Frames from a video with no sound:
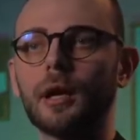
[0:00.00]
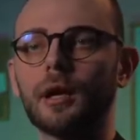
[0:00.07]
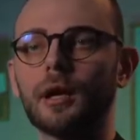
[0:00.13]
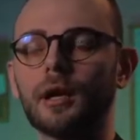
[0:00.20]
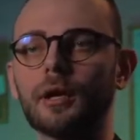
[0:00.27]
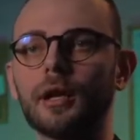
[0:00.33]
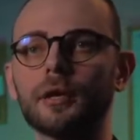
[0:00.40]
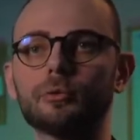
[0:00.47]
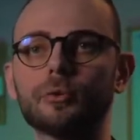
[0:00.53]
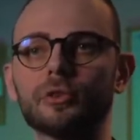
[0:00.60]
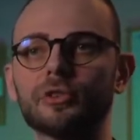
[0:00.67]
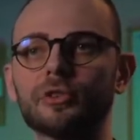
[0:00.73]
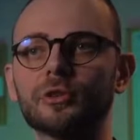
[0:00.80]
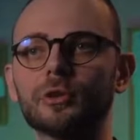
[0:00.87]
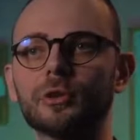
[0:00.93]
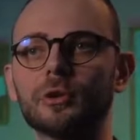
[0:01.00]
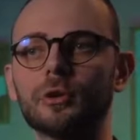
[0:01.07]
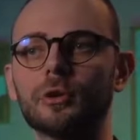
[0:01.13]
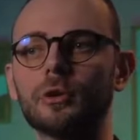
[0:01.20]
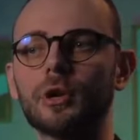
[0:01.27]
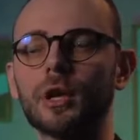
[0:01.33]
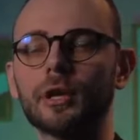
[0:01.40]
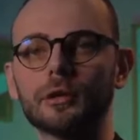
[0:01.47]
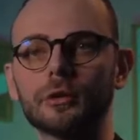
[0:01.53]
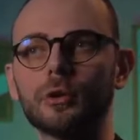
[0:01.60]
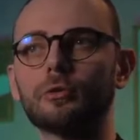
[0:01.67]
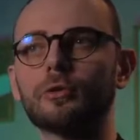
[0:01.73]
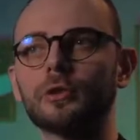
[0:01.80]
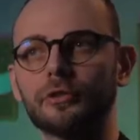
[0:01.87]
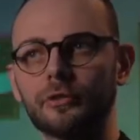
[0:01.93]
That was a little
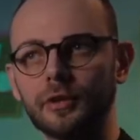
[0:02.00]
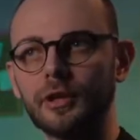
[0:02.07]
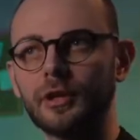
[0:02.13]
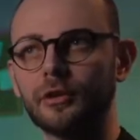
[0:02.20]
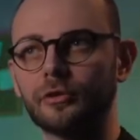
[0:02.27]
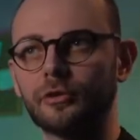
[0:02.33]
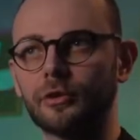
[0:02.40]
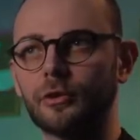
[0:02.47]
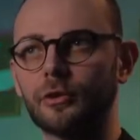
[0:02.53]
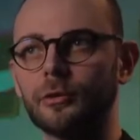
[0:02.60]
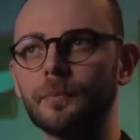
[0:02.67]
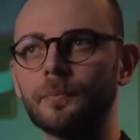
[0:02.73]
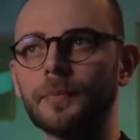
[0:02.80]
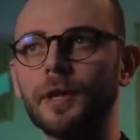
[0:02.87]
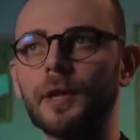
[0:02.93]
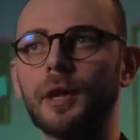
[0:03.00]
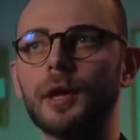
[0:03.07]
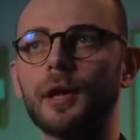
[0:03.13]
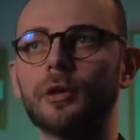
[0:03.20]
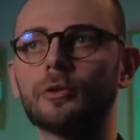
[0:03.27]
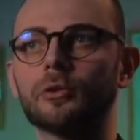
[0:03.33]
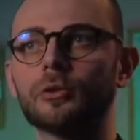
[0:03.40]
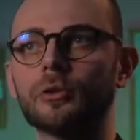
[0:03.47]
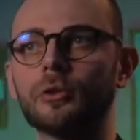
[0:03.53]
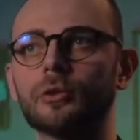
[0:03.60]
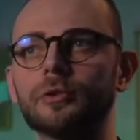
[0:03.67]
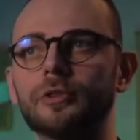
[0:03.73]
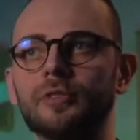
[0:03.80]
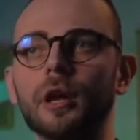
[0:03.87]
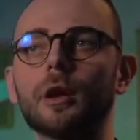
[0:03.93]
over 3 years ago.
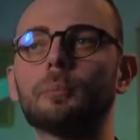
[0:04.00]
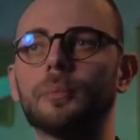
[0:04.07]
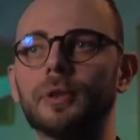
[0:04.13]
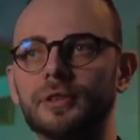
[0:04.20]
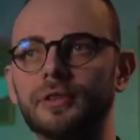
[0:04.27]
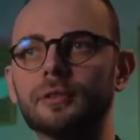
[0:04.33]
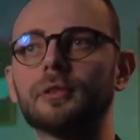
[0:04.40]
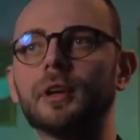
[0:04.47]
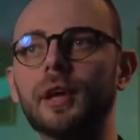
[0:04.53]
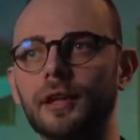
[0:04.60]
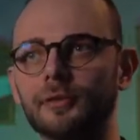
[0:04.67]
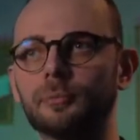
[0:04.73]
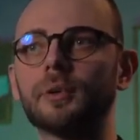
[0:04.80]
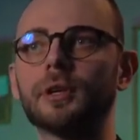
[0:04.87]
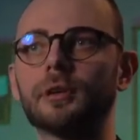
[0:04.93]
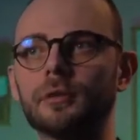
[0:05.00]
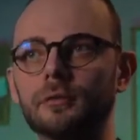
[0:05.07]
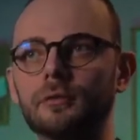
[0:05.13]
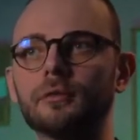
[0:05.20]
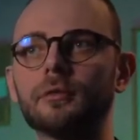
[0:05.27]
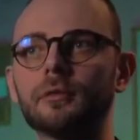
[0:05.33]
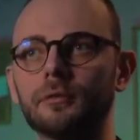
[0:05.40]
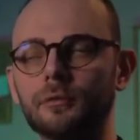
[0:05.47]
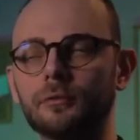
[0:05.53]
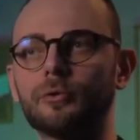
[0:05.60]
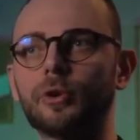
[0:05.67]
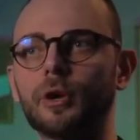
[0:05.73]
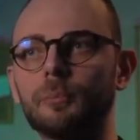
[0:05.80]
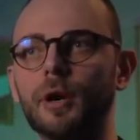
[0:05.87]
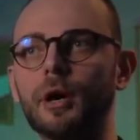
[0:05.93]
So development has been
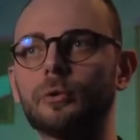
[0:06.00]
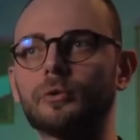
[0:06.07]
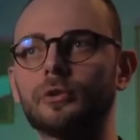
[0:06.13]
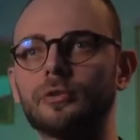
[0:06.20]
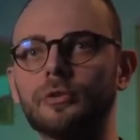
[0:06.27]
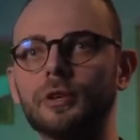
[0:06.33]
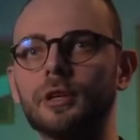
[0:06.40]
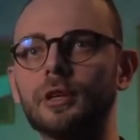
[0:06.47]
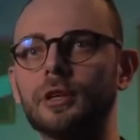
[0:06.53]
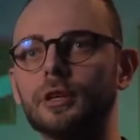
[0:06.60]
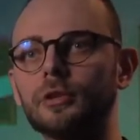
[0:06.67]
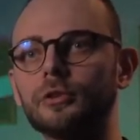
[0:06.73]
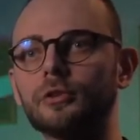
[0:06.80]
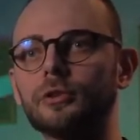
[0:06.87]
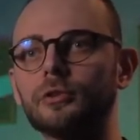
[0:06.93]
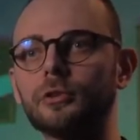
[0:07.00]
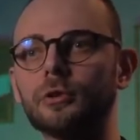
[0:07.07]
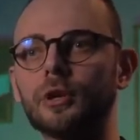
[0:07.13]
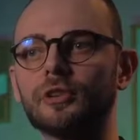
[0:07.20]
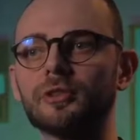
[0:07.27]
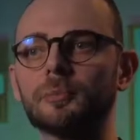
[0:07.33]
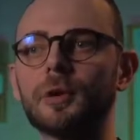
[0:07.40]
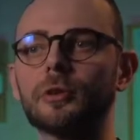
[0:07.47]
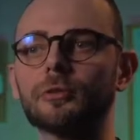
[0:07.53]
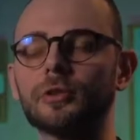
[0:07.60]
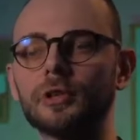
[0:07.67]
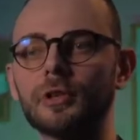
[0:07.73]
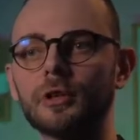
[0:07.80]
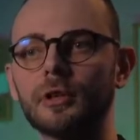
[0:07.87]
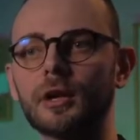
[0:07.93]
for about 3 years. It took us about
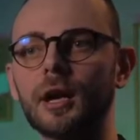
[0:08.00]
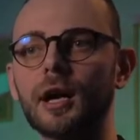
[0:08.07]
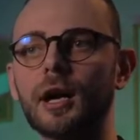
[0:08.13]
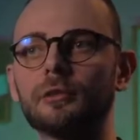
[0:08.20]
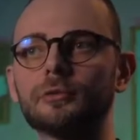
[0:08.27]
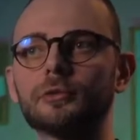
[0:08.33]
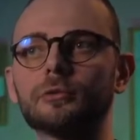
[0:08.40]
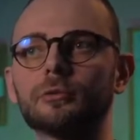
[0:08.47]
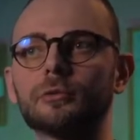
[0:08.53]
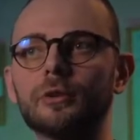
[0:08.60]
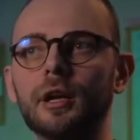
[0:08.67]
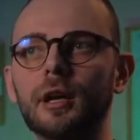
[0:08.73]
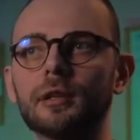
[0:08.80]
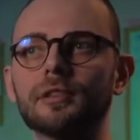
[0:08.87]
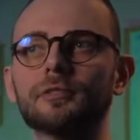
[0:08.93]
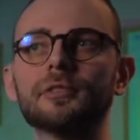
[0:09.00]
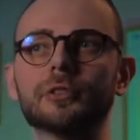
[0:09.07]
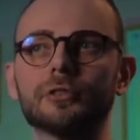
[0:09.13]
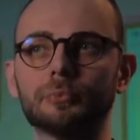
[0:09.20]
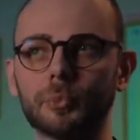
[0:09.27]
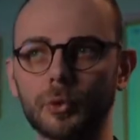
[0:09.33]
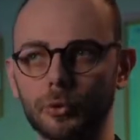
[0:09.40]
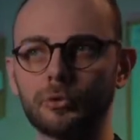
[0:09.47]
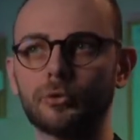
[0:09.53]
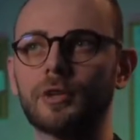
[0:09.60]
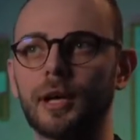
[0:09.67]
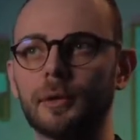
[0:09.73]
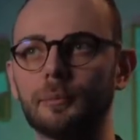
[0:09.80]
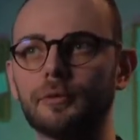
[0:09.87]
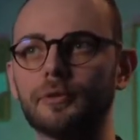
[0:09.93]
1.5 years to create the first
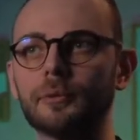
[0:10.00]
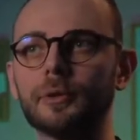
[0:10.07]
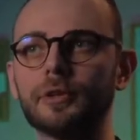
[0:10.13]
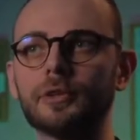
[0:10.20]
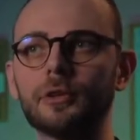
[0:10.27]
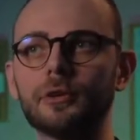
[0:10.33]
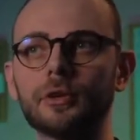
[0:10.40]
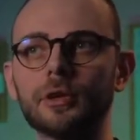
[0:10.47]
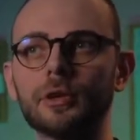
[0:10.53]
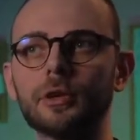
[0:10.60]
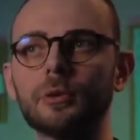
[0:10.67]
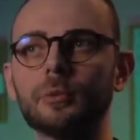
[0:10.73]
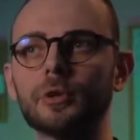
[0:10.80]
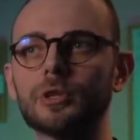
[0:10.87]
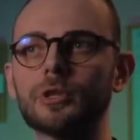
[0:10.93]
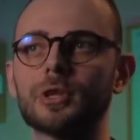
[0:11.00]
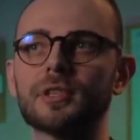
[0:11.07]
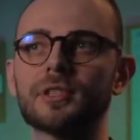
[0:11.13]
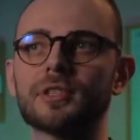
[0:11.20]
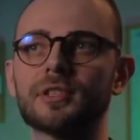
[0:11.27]
prototype of the material, which